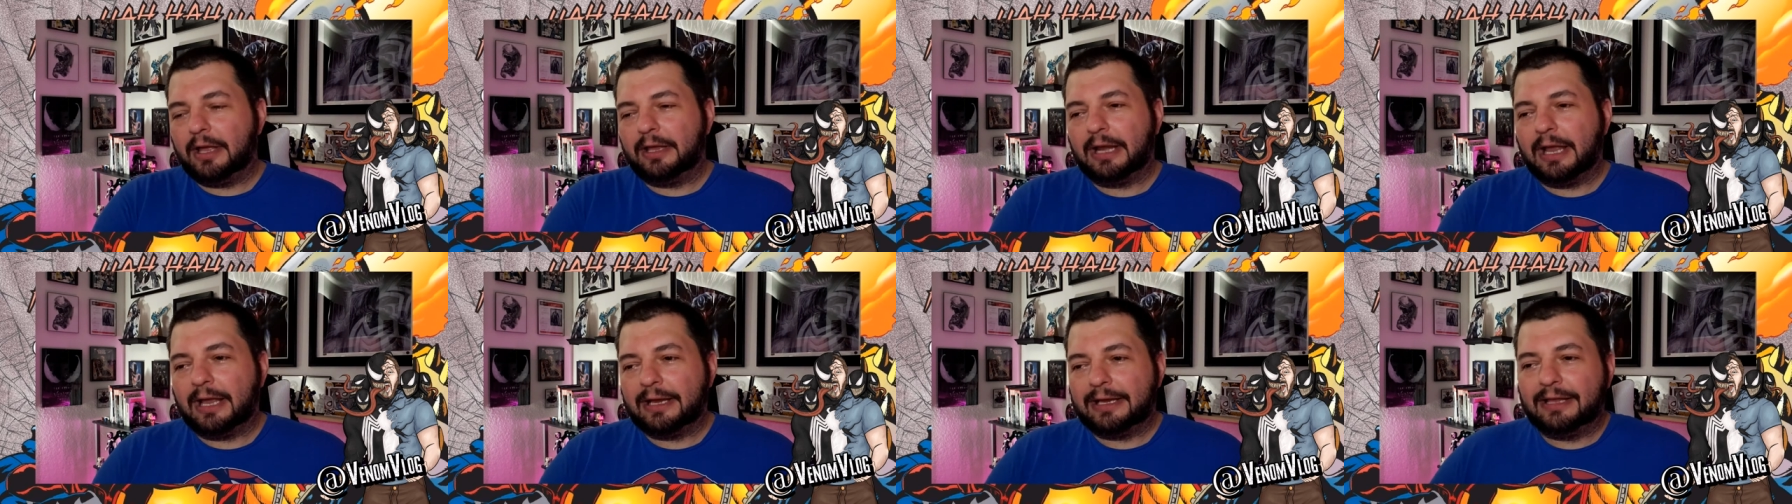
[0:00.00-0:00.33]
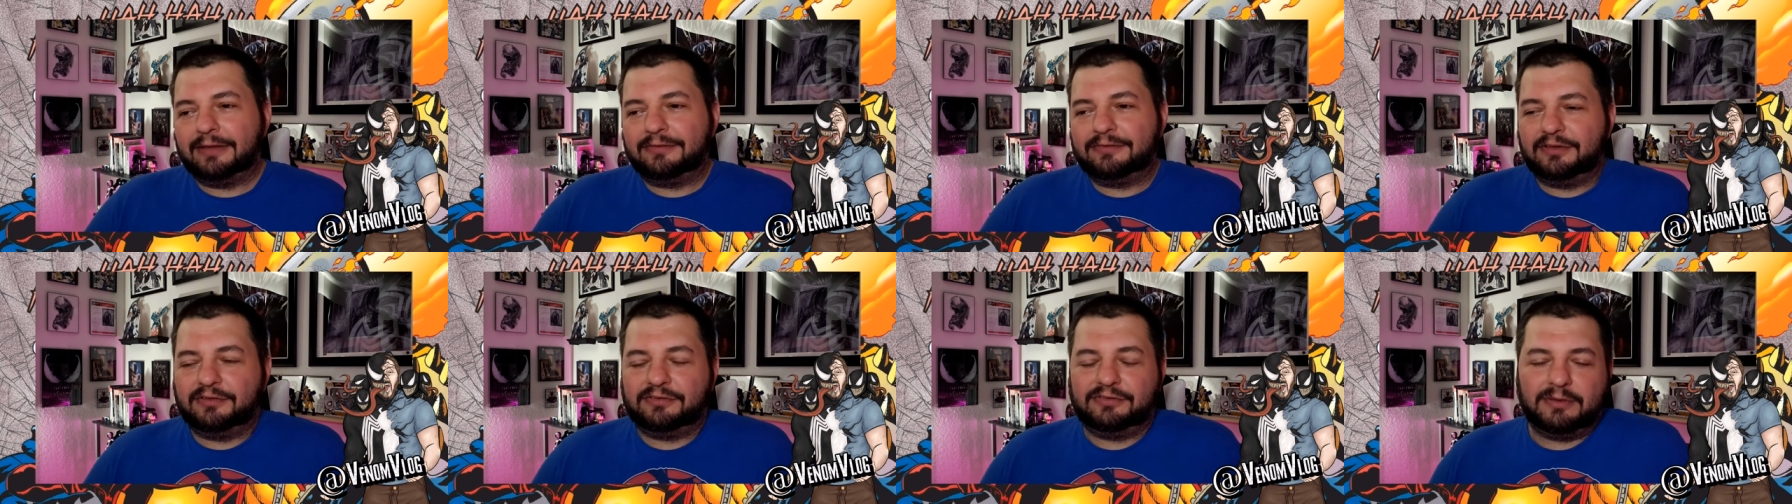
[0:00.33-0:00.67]
And I
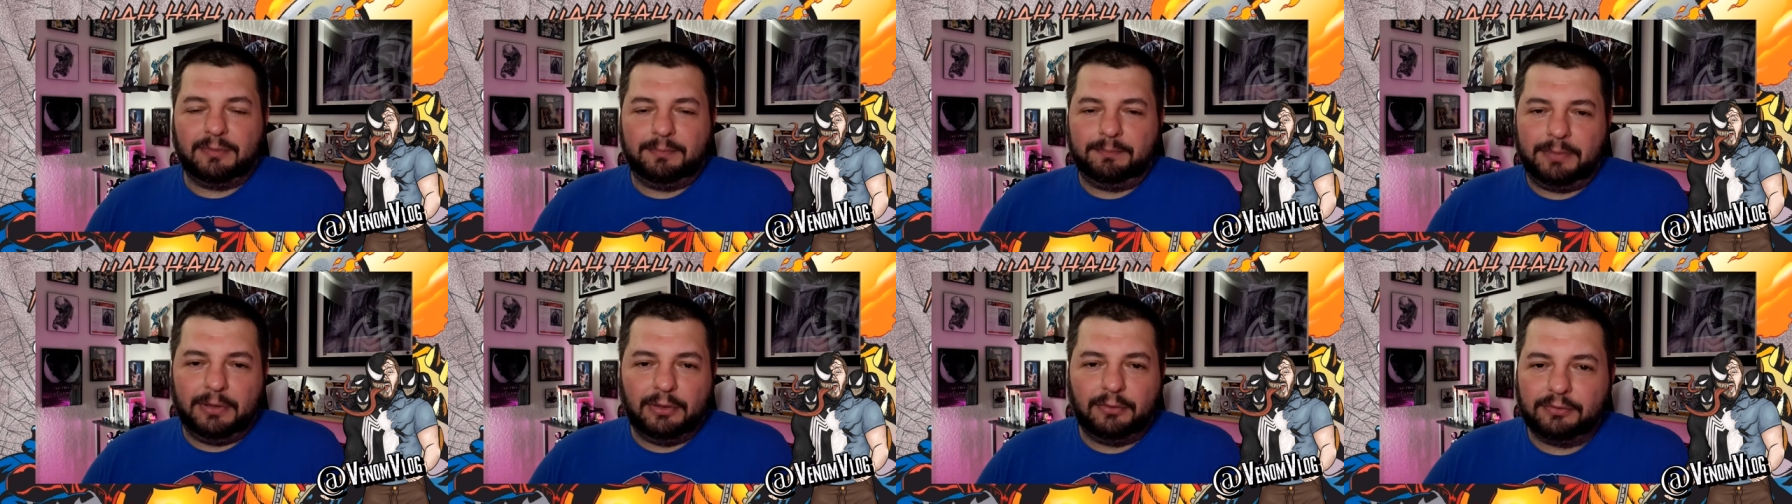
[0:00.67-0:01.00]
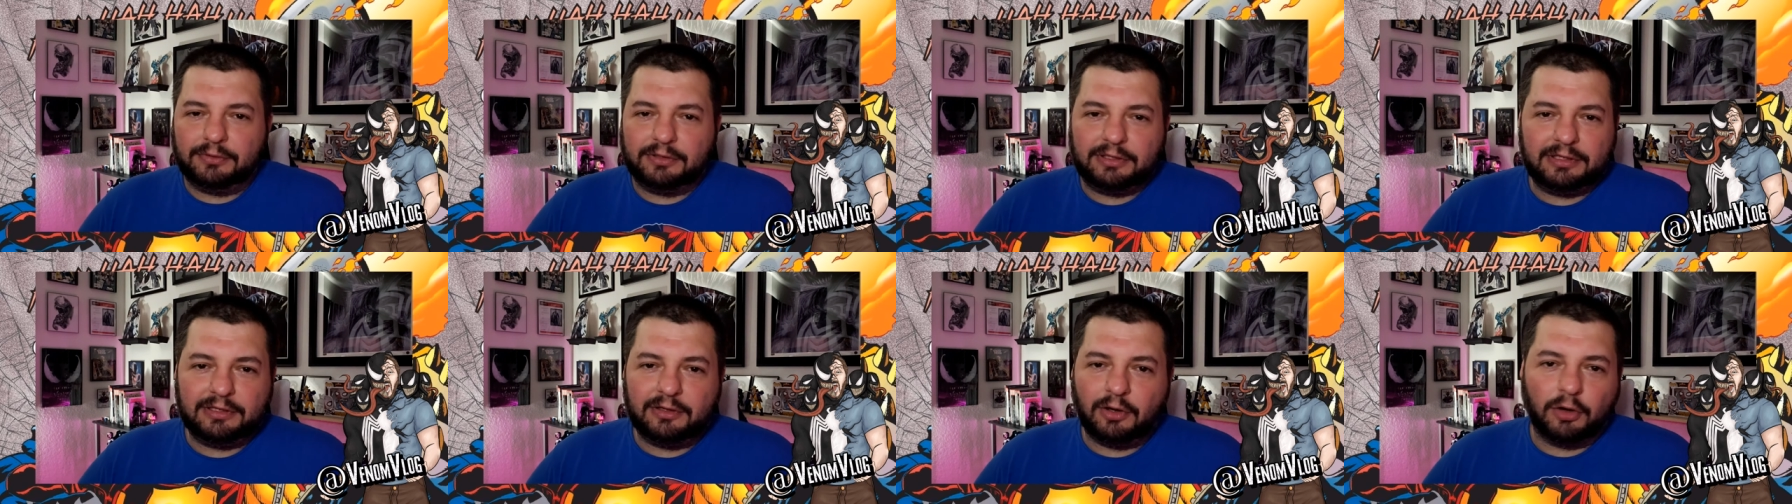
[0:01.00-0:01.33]
guess it's to
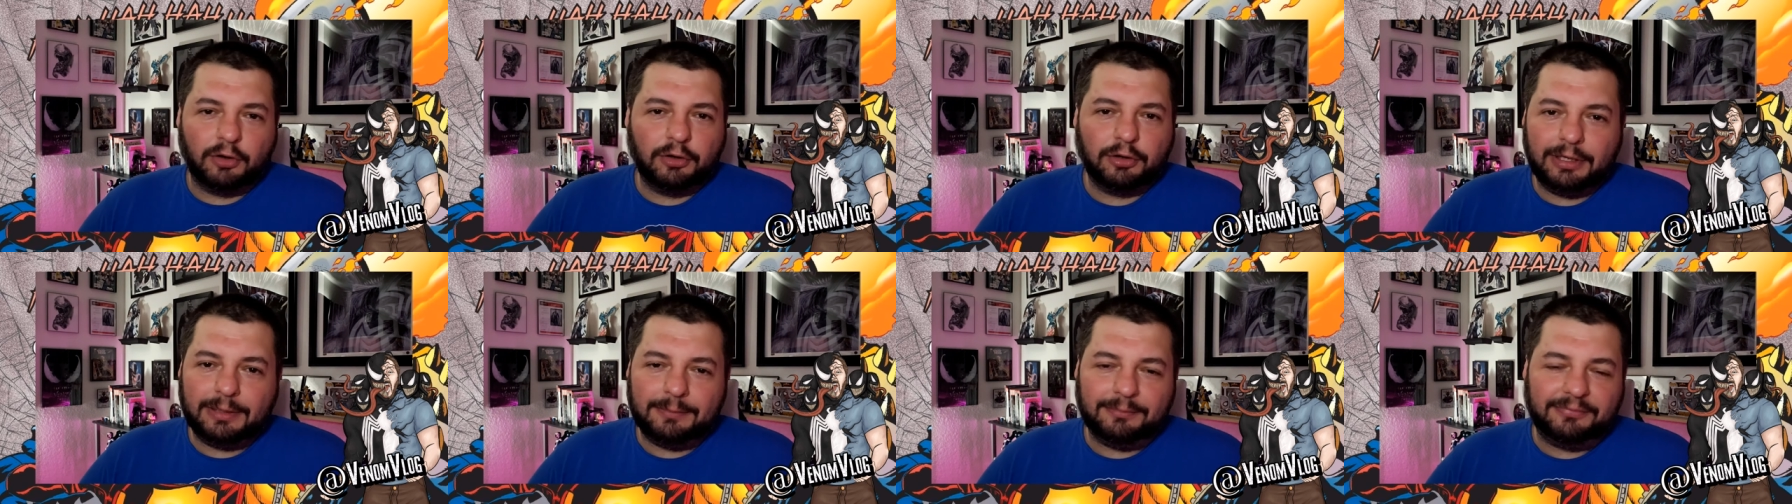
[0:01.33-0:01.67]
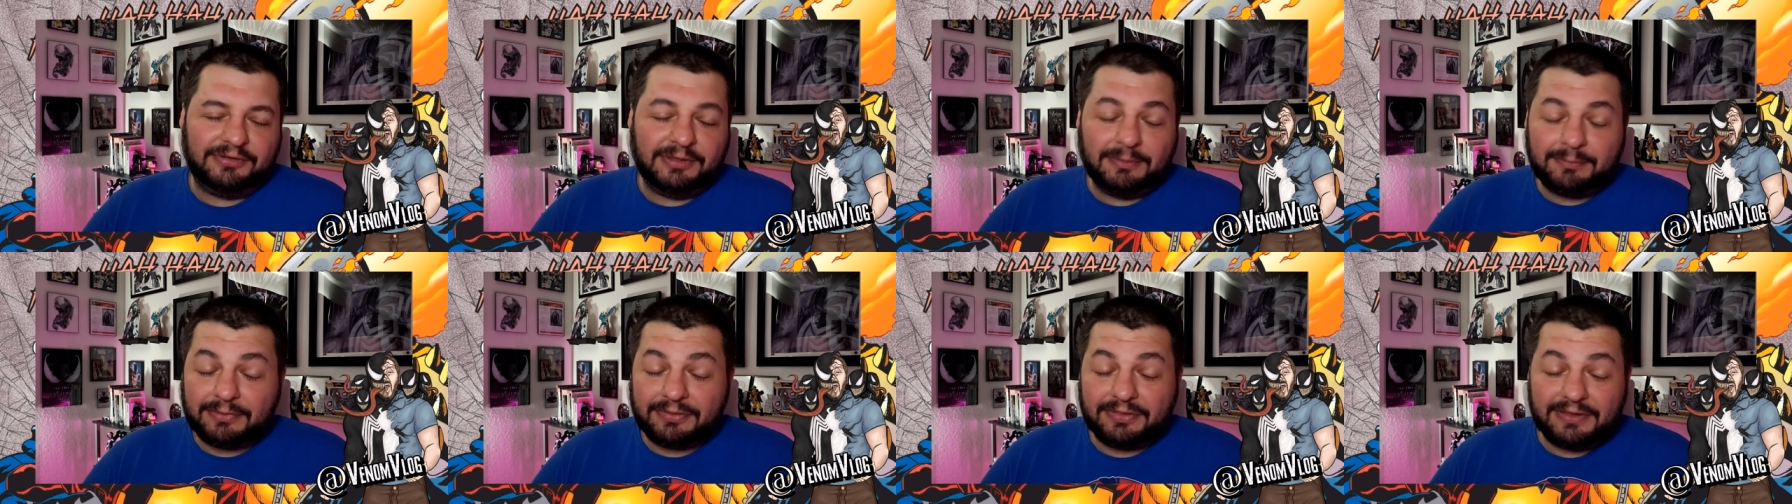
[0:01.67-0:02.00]
build garner him
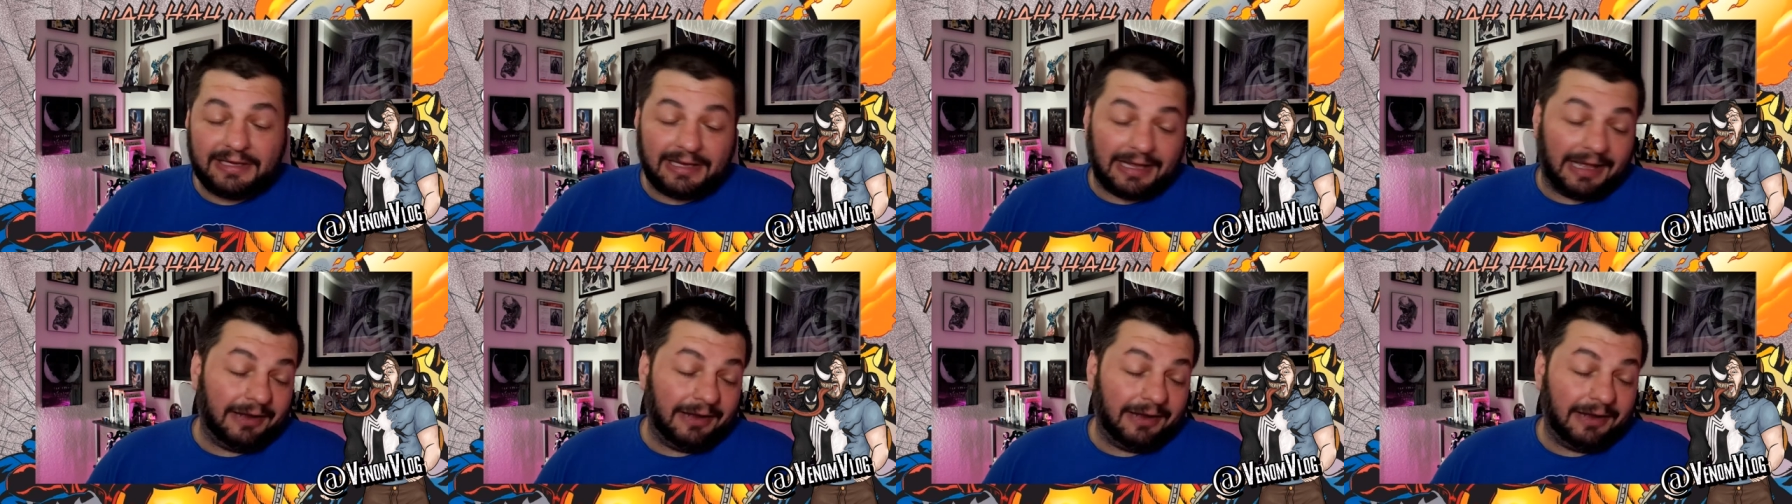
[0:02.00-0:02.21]
sympathy.